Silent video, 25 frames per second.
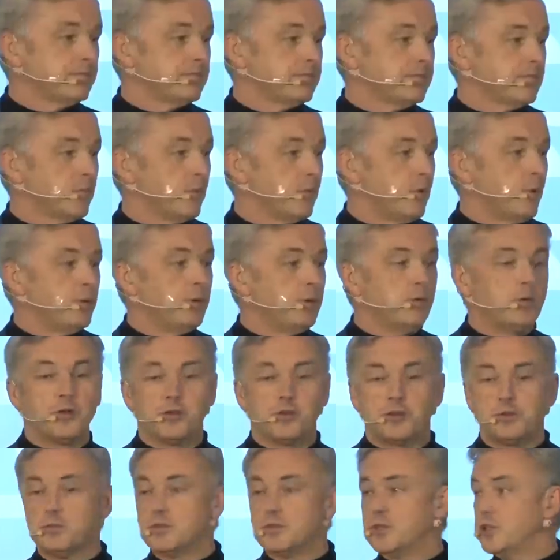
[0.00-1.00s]
what we want
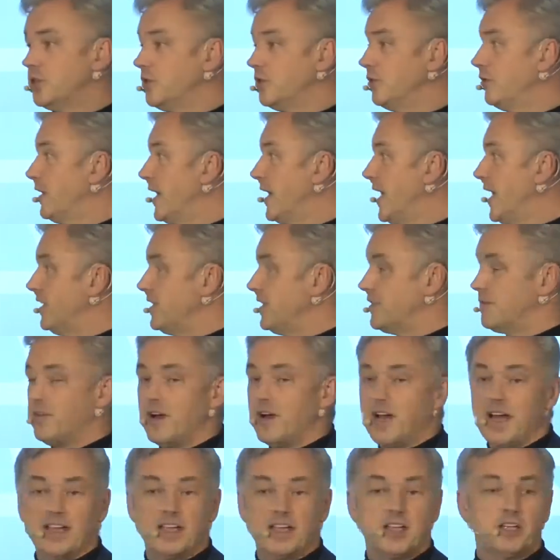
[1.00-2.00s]
them to do then is
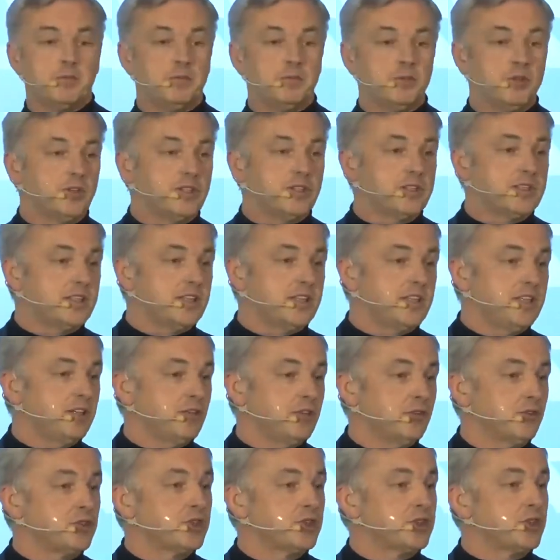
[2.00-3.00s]
via community
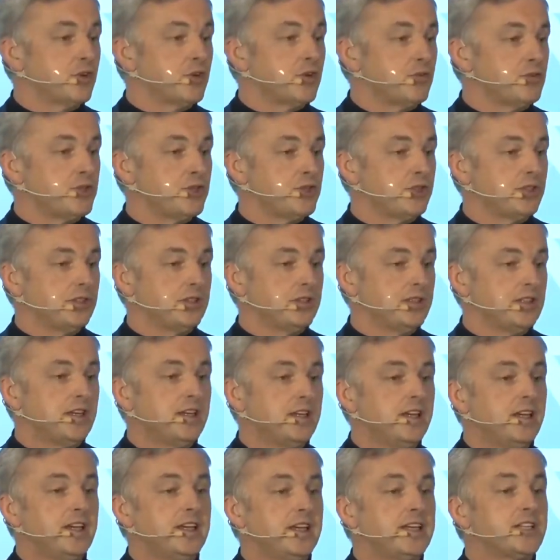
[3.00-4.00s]
or social
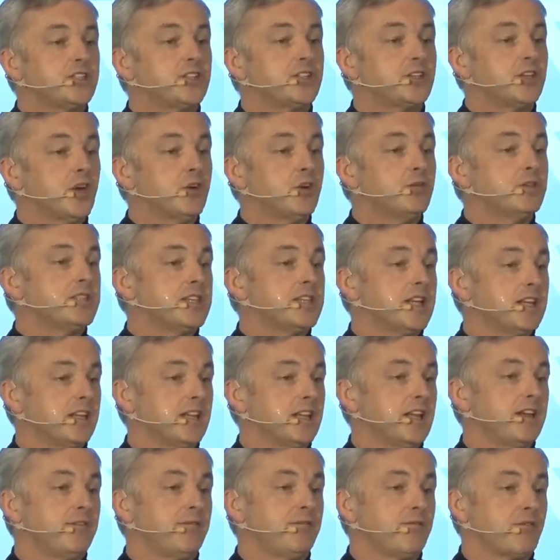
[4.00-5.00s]
is to go and tell
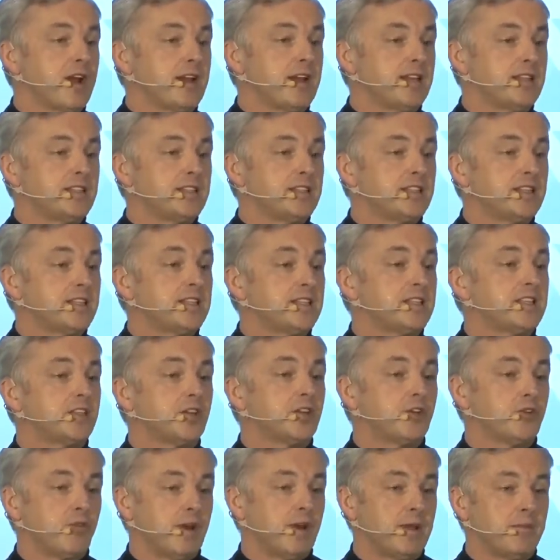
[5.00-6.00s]
their friends this is
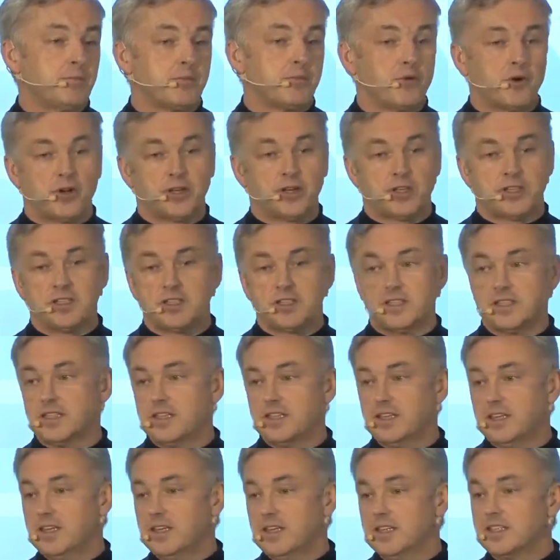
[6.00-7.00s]
a great product.
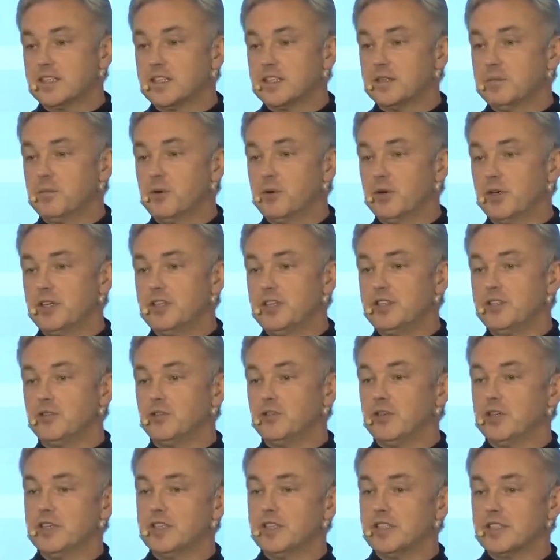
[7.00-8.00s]
Somebody
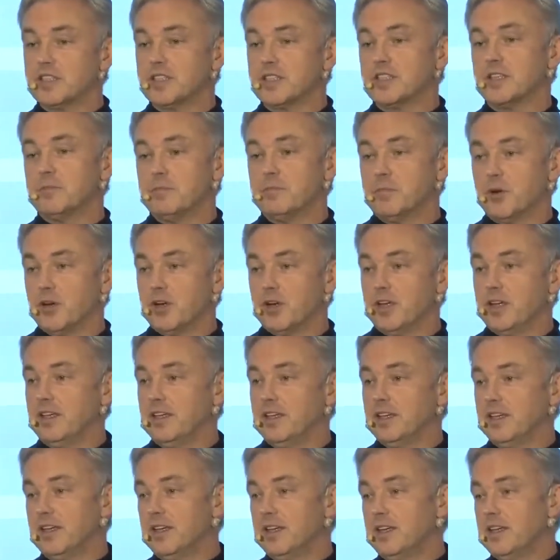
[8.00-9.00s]
talking to somebody
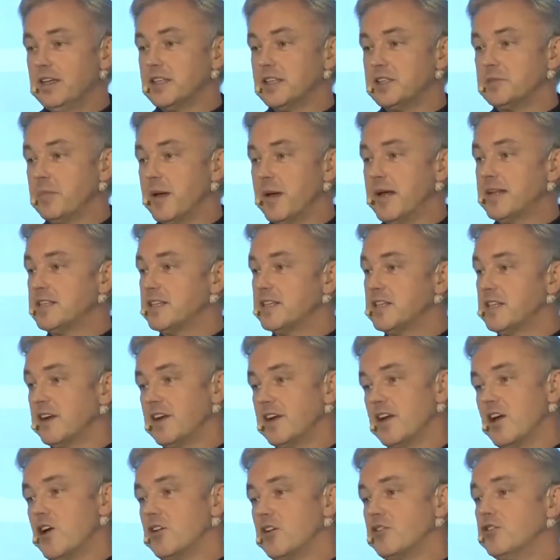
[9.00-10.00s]
is better than
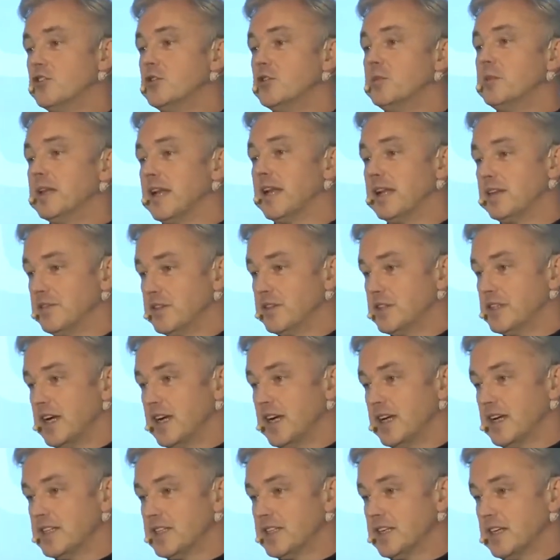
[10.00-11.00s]
our normal
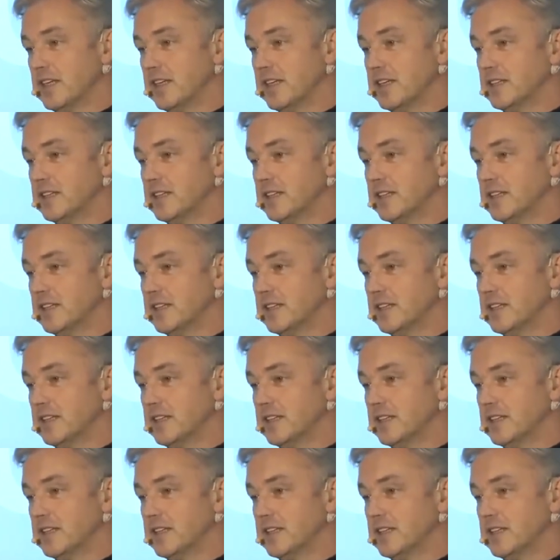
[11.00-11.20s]
advertising.